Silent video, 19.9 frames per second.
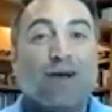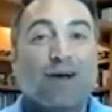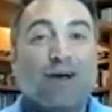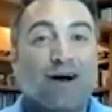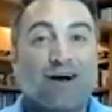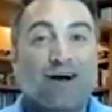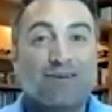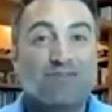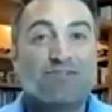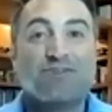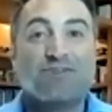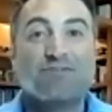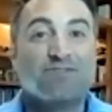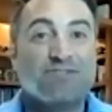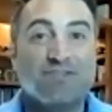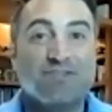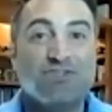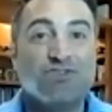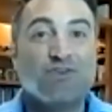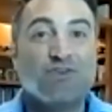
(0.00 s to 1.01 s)
starts
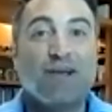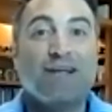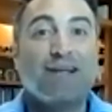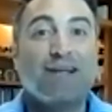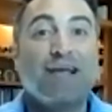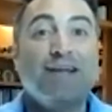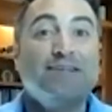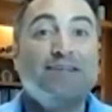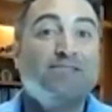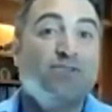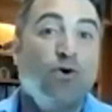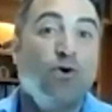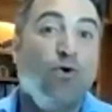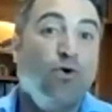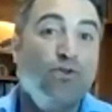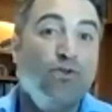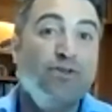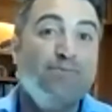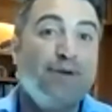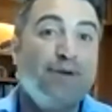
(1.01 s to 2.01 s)
to drain, and it's the
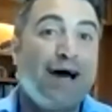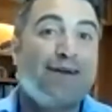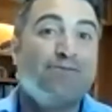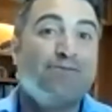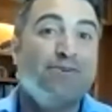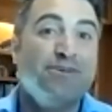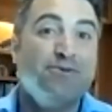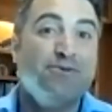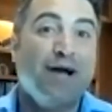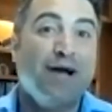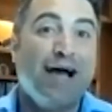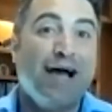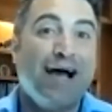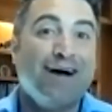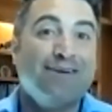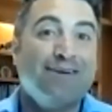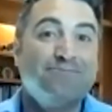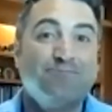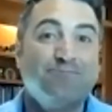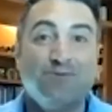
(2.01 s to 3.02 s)
only battery you
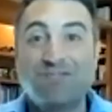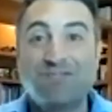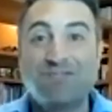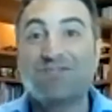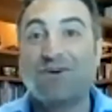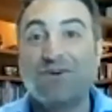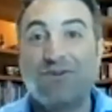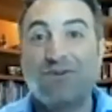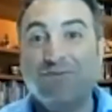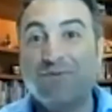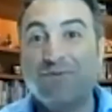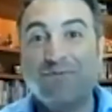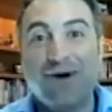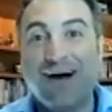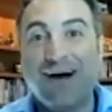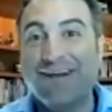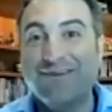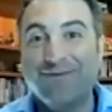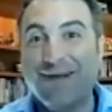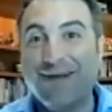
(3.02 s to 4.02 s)
have, which is our human
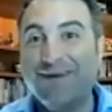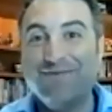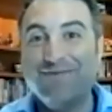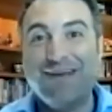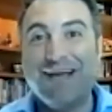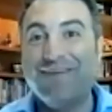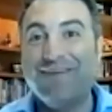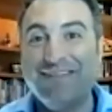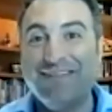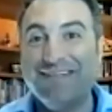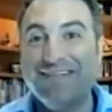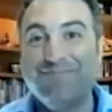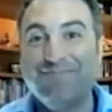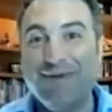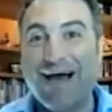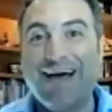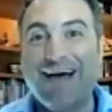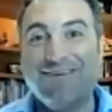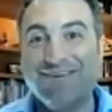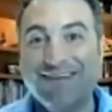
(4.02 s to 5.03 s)
body, right? We have this
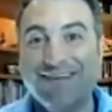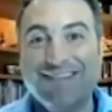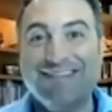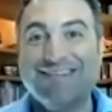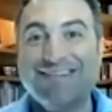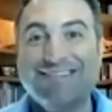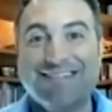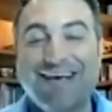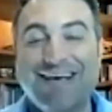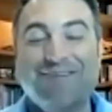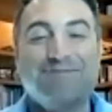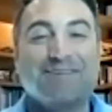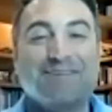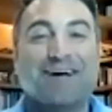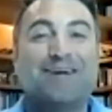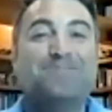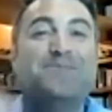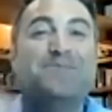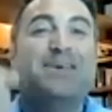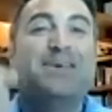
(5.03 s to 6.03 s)
battery in this
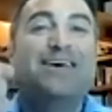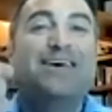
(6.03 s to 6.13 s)
lifetime.